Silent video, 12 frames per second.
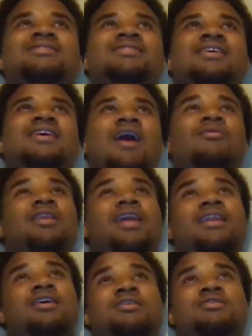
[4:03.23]
say I would
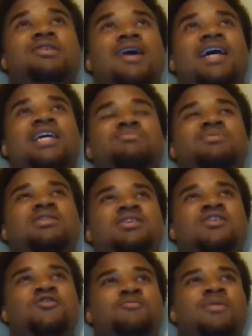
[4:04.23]
like to go to
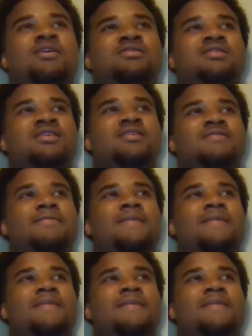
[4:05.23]
HBCU personally.